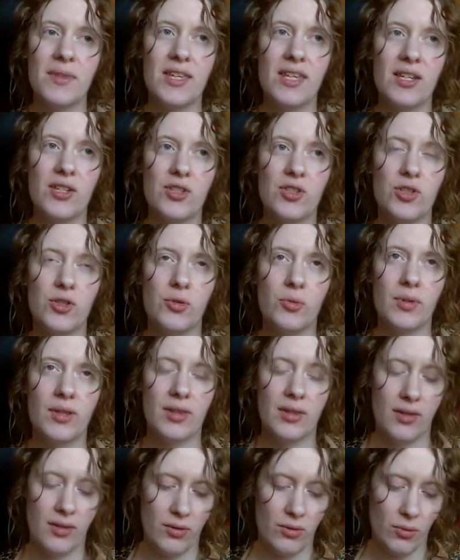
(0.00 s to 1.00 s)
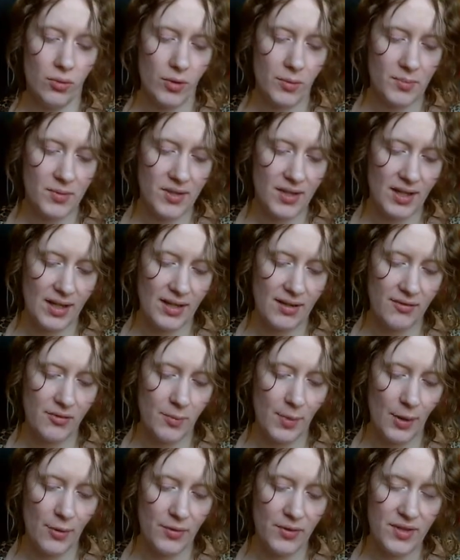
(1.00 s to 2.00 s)
the issue with the Thorpes kind of
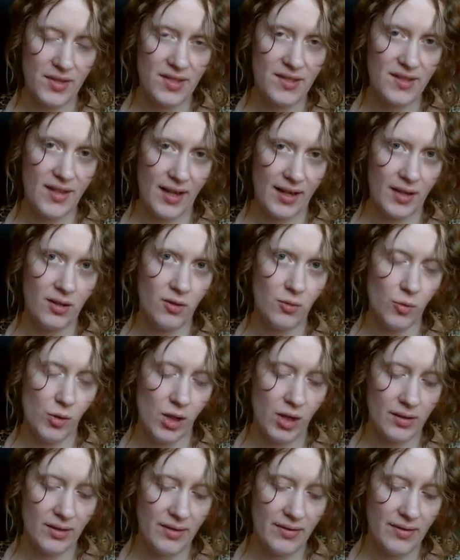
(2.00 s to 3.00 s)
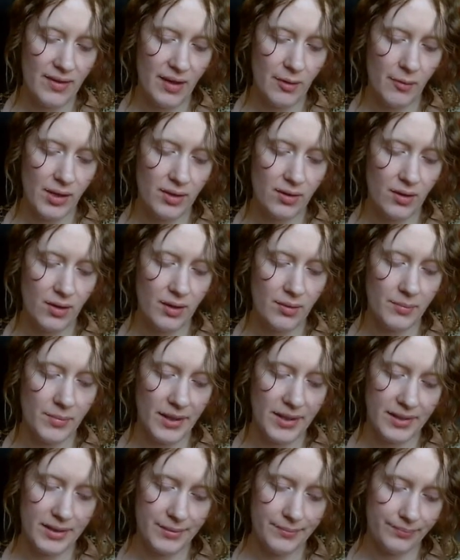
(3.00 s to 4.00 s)
about the second walk that they went on,
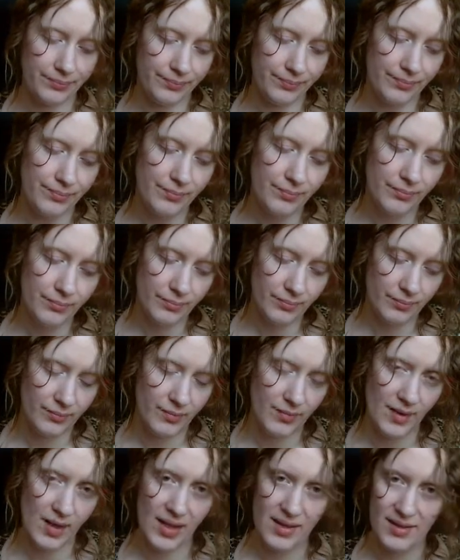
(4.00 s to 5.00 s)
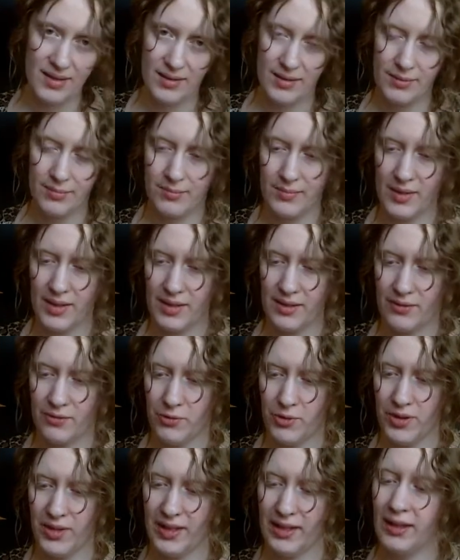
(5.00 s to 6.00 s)
but that's a
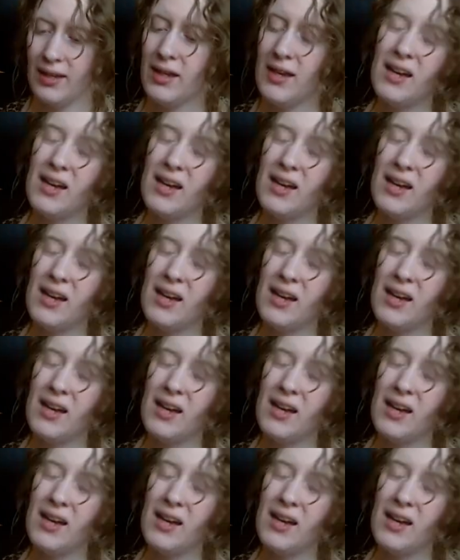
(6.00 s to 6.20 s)
different thing.